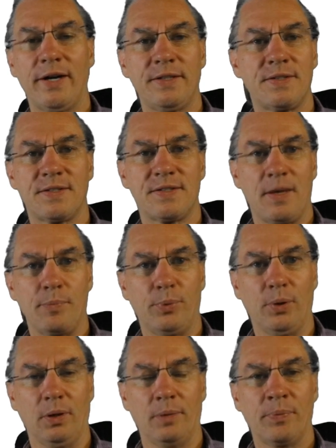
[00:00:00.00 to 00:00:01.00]
quite
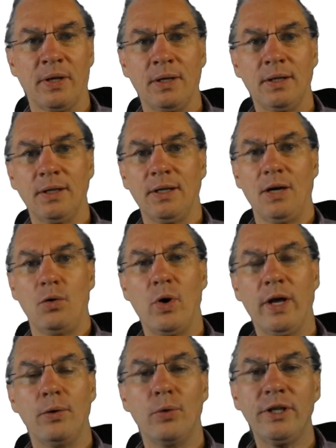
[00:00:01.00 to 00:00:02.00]
simple.
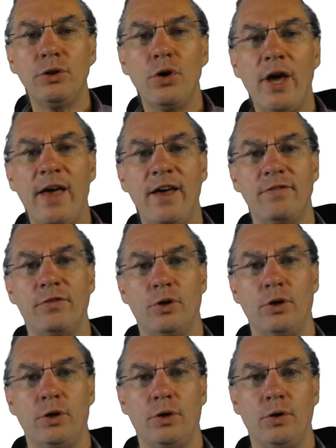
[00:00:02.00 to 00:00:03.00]
When you have
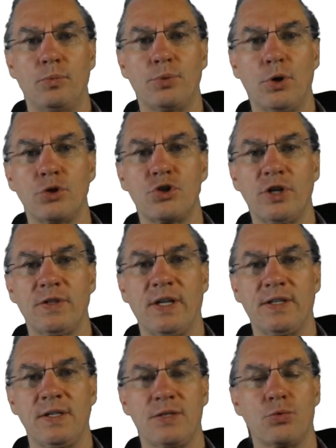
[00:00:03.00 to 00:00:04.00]
a
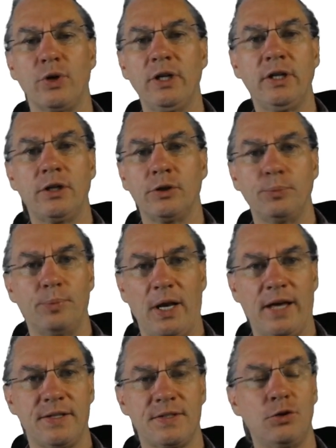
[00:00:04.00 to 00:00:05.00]
project that is really
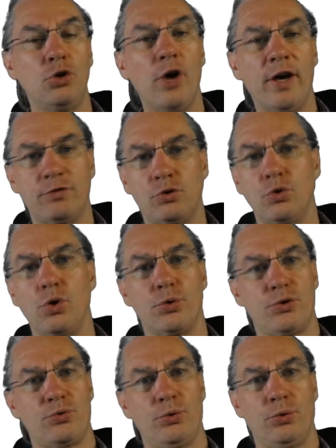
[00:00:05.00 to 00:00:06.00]
complex, you have to
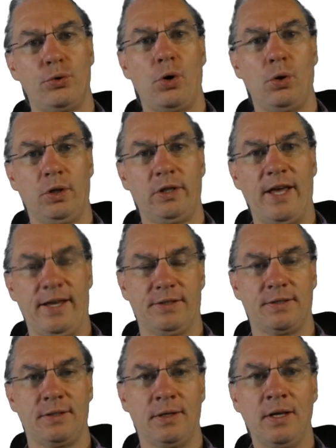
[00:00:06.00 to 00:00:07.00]
go through all that.